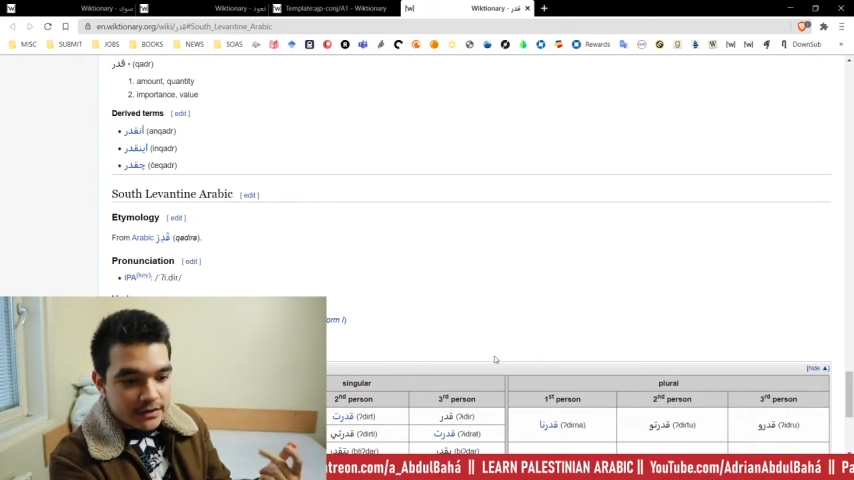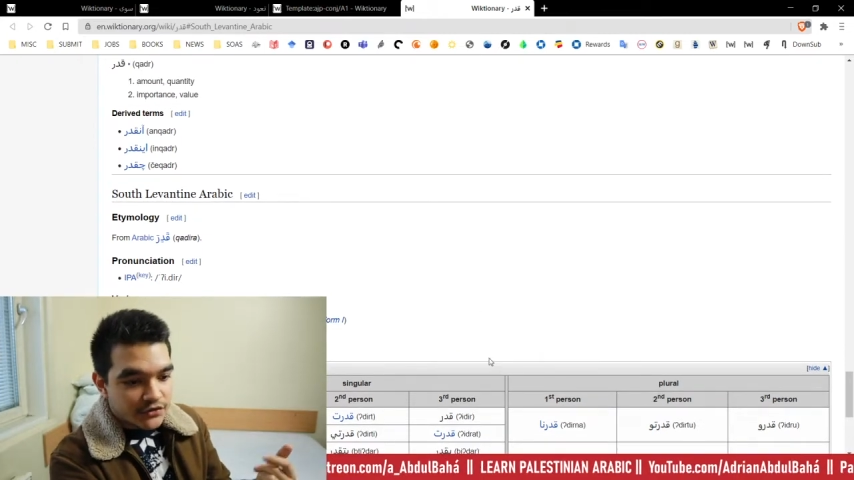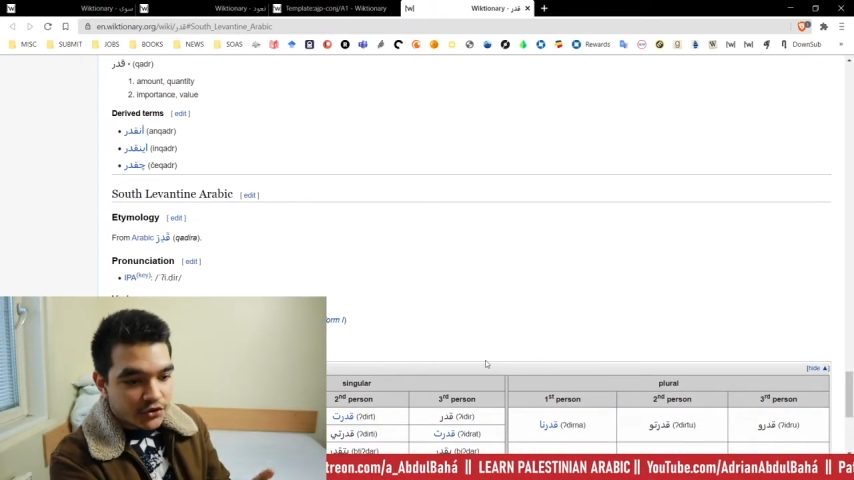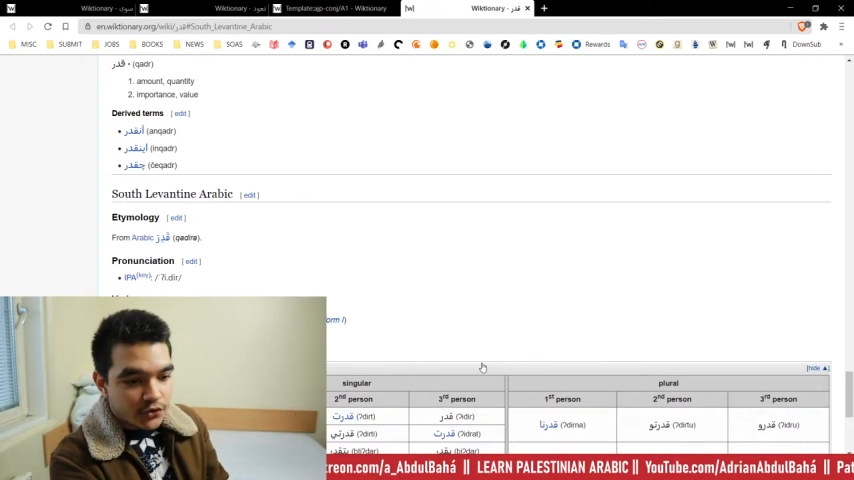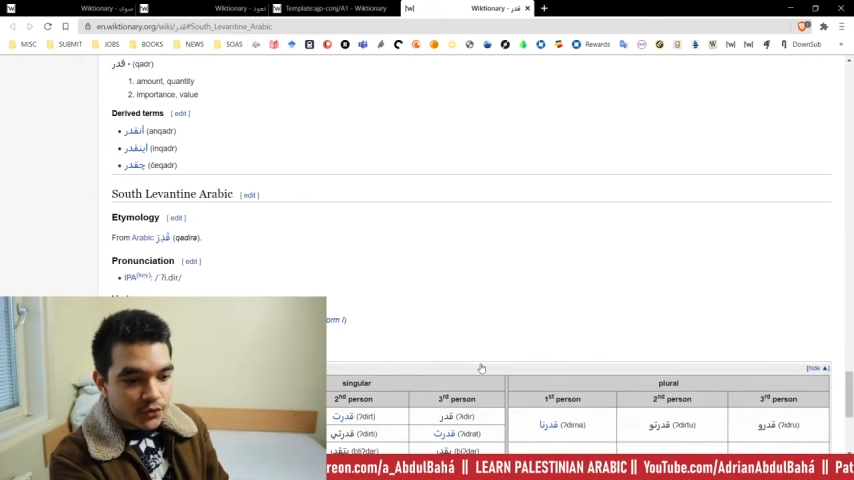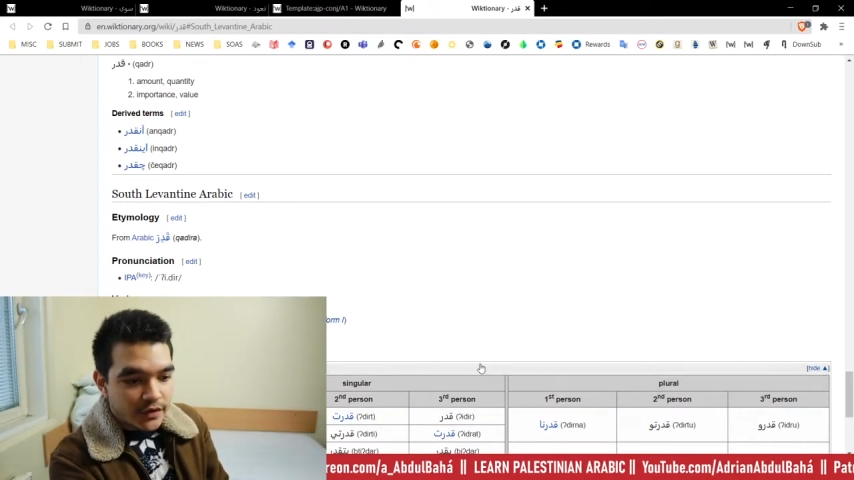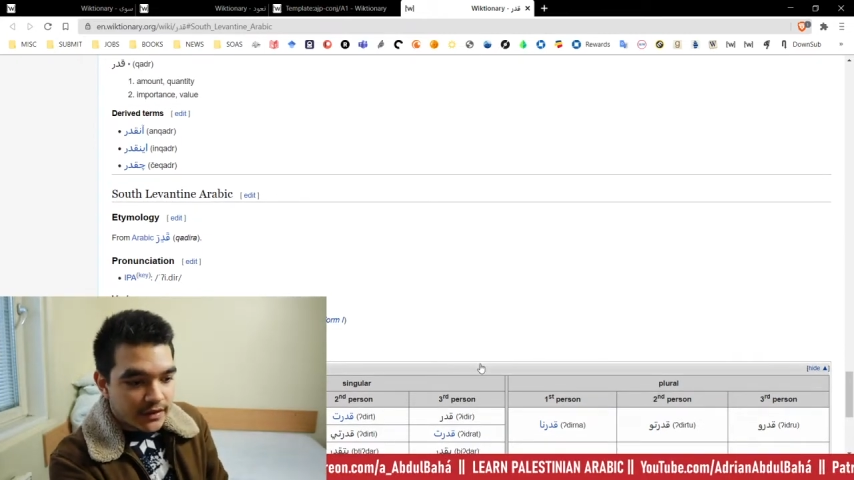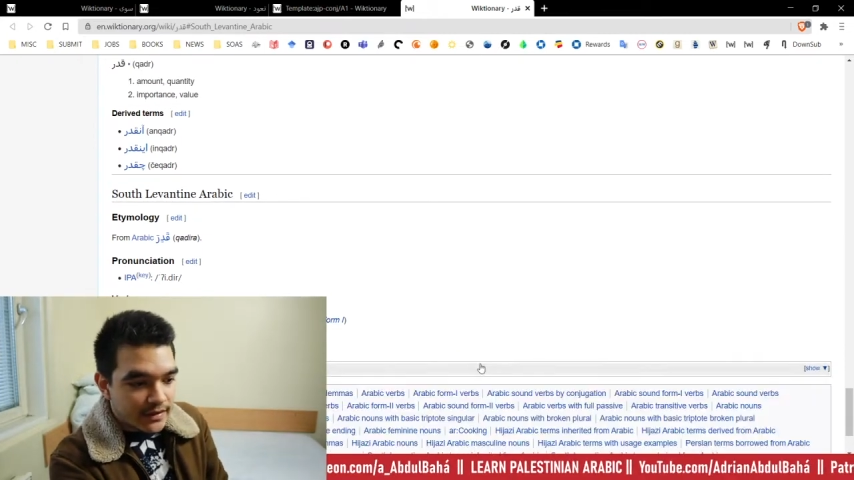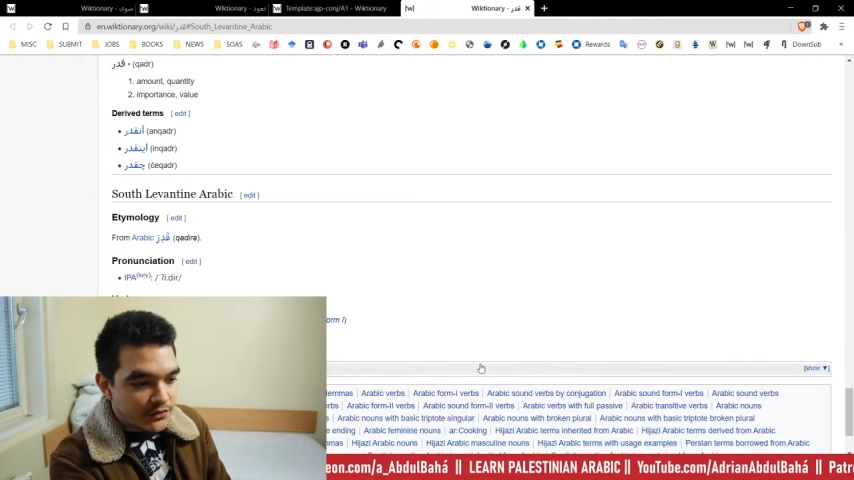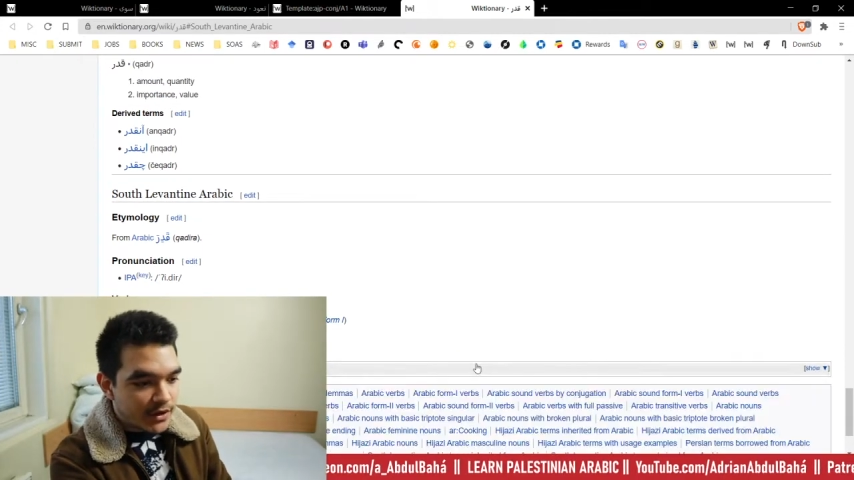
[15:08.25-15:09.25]
so
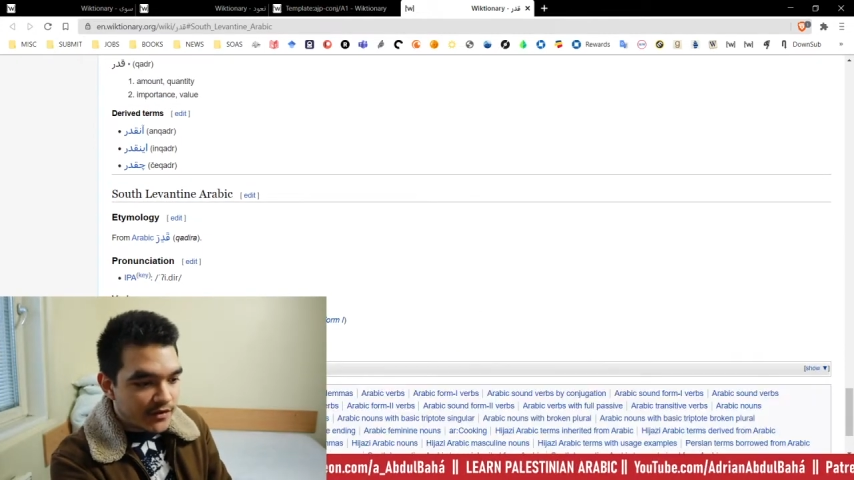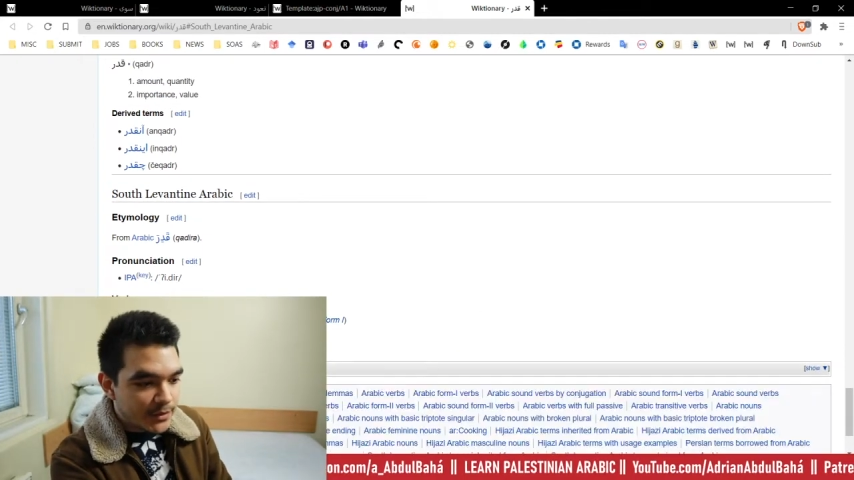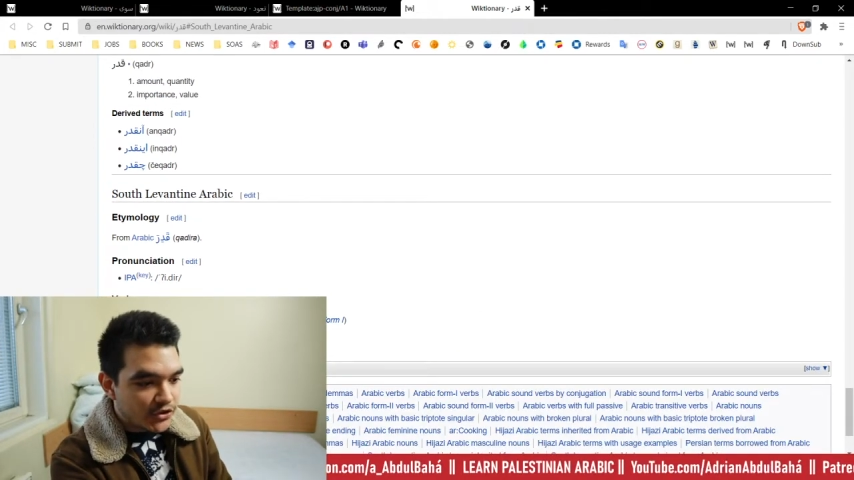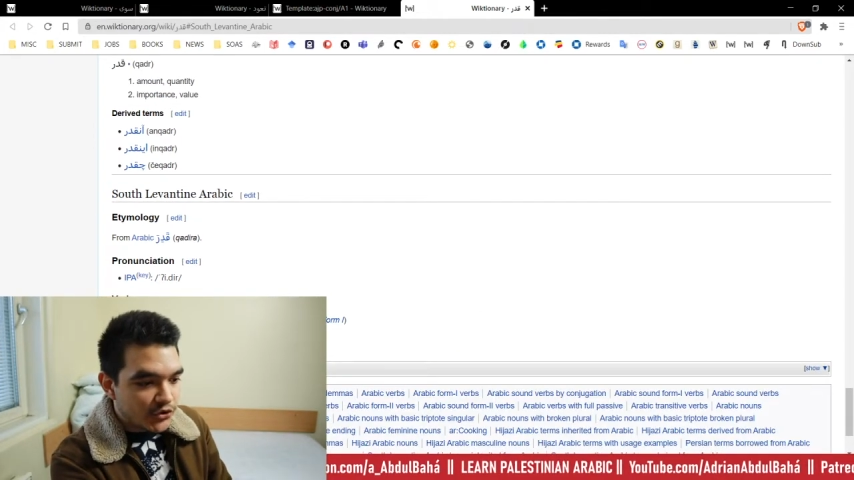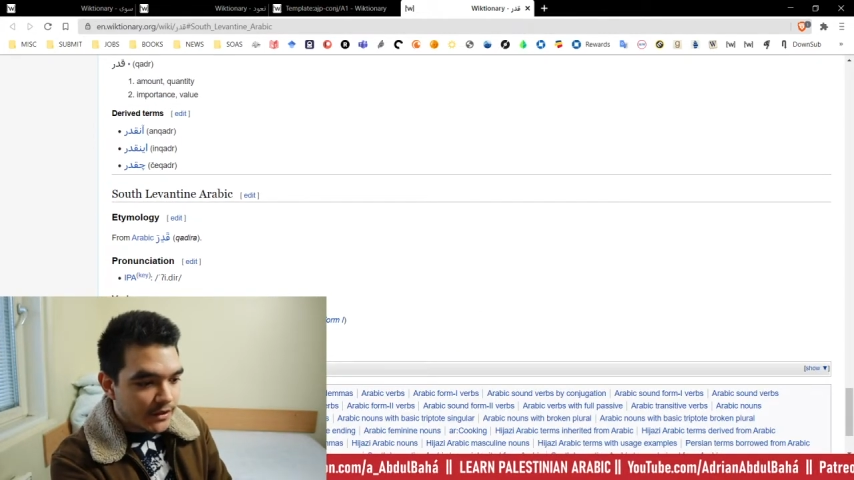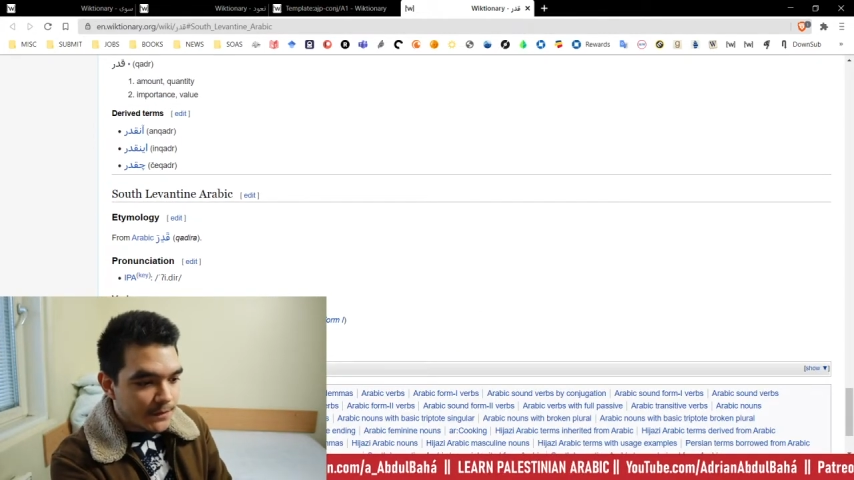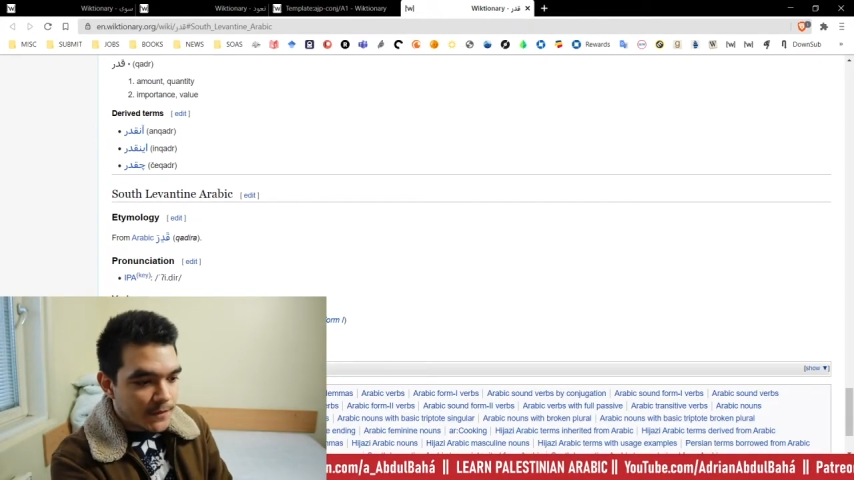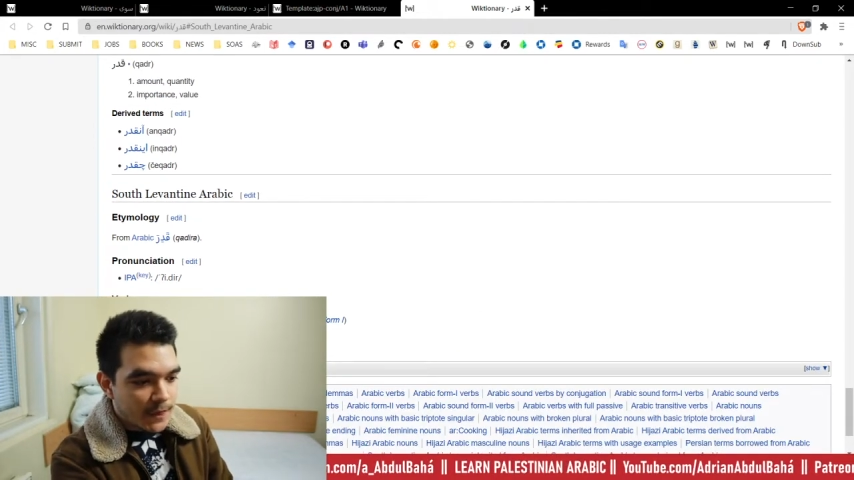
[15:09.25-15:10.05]
that's what I've been doing.